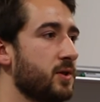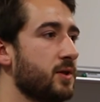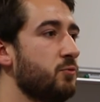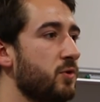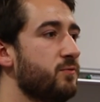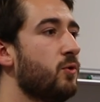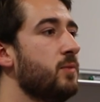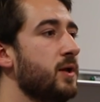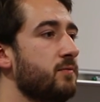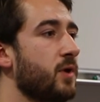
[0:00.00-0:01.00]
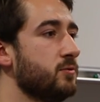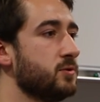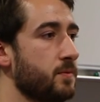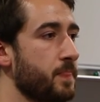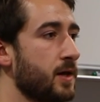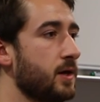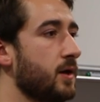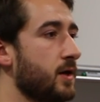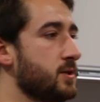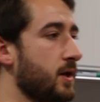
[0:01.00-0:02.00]
I think they won 4 million votes in
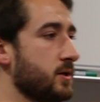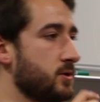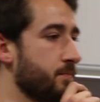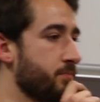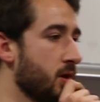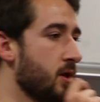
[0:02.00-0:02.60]
the last election.